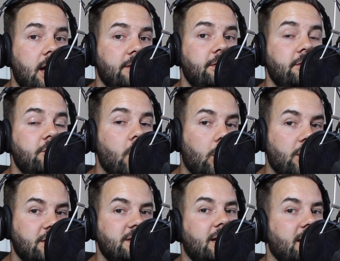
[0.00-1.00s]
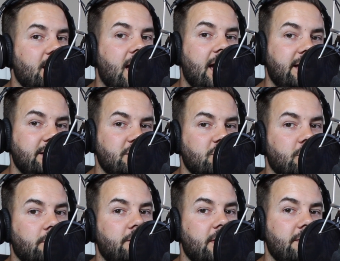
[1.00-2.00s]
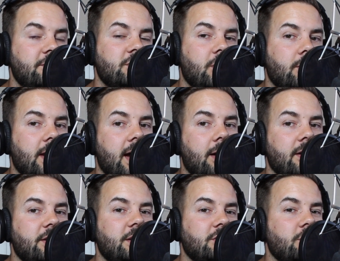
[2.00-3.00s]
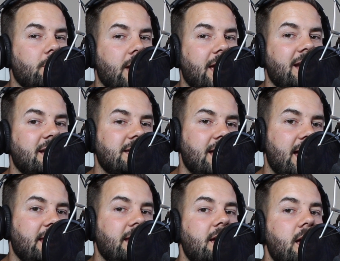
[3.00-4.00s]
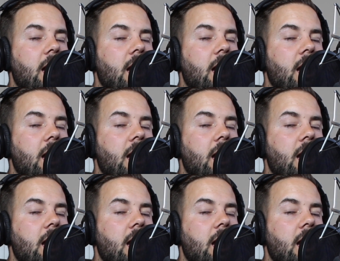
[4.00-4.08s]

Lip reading: If you've not got a ticket yet, it's tough. They've sold out. I think they sold out in a day.